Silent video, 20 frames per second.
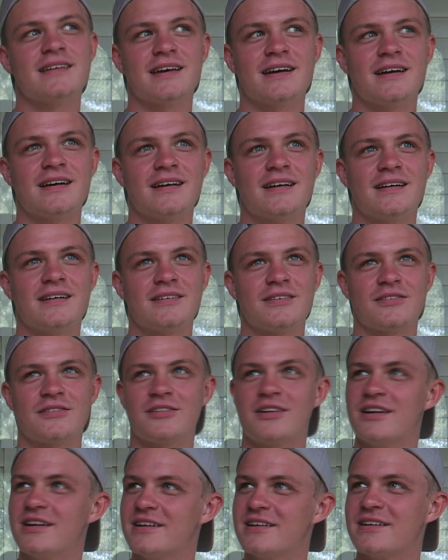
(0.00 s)
Yeah,
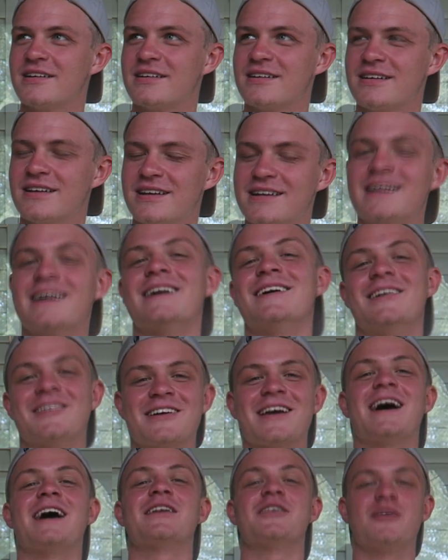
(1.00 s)
right? Yeah,
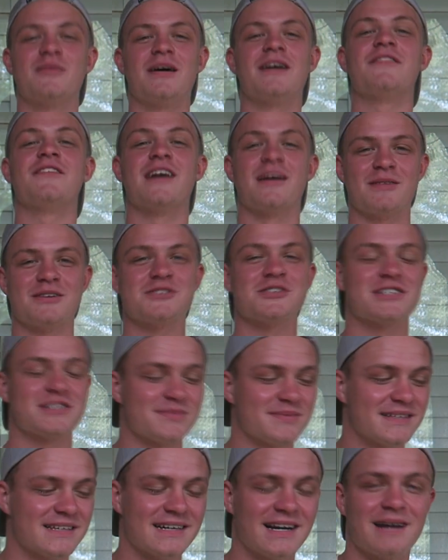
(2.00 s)
okay, I know my family,
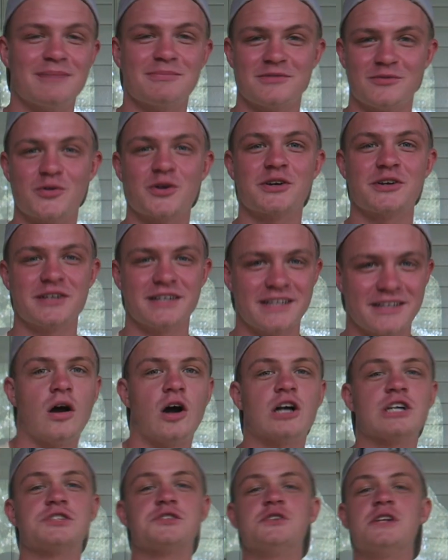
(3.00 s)
trust me, we're good here.
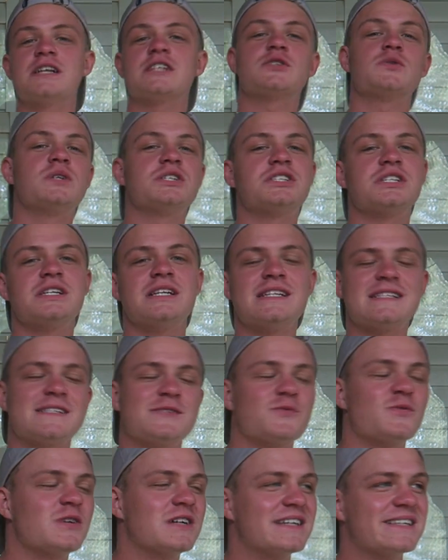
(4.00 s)
All right, so the next question,
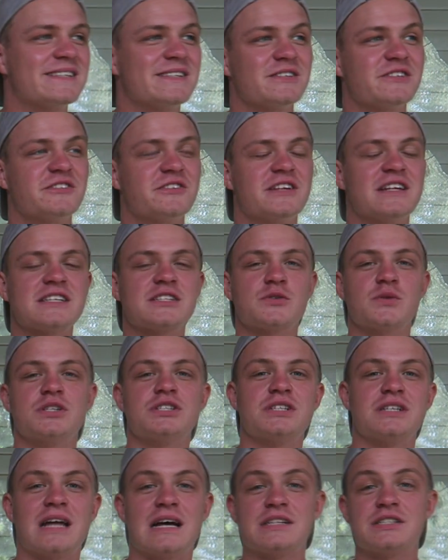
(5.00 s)
the next
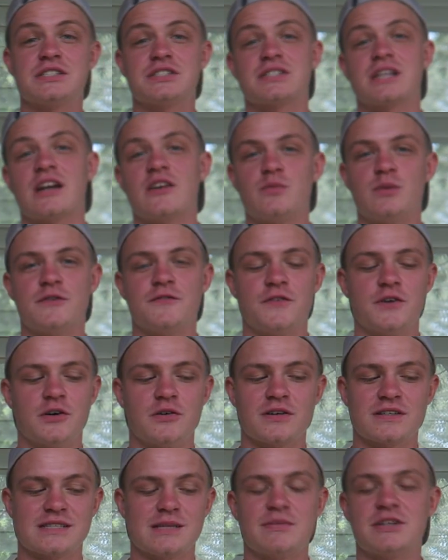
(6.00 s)
question I actually just got off my
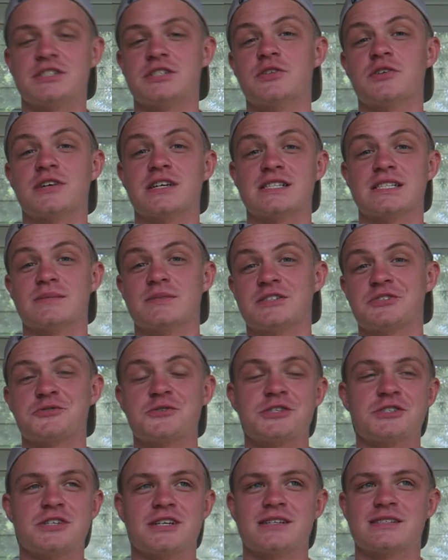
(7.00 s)
phone because I'm actually looking at some of the
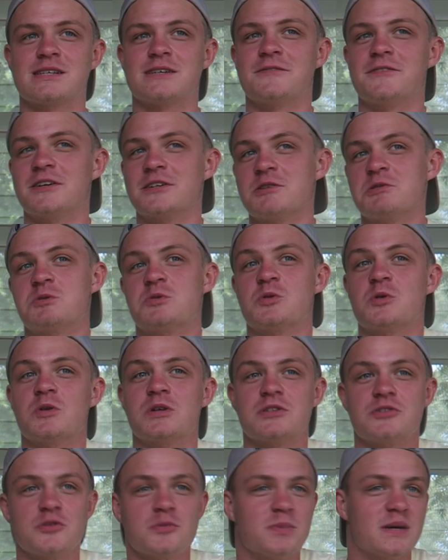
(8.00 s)
screenshots because I feel like those were the
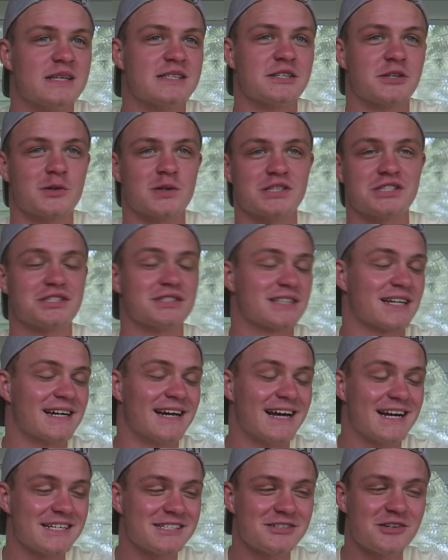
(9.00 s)
only 2 basic questions I got
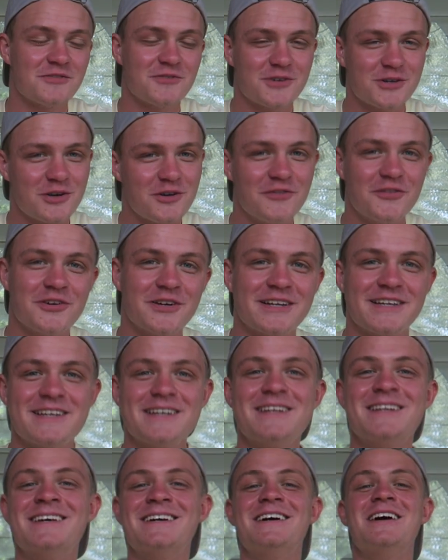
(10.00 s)
asked over and over
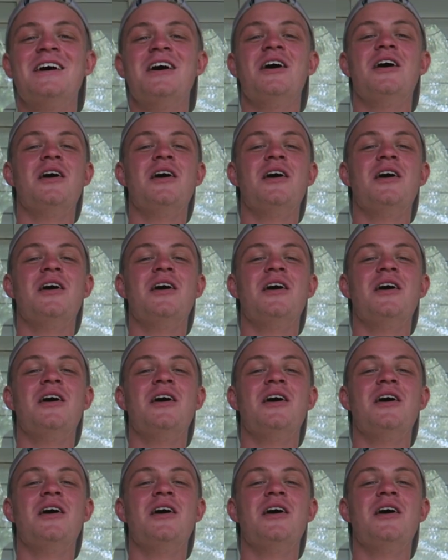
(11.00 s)
again.